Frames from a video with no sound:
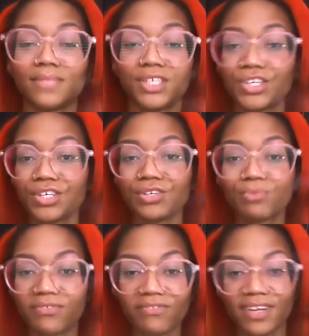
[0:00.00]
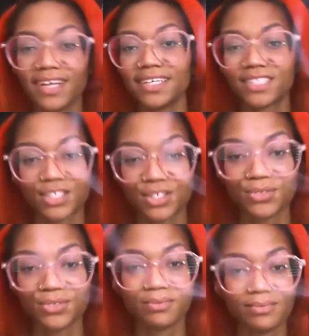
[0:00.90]
they're gonna reflect
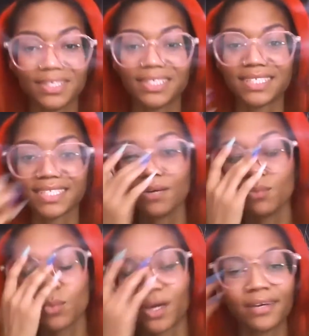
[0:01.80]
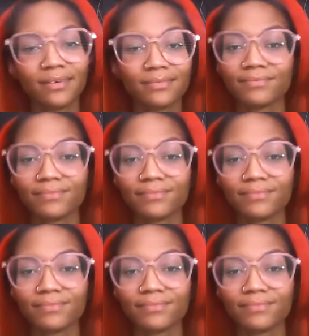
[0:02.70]
you in some way,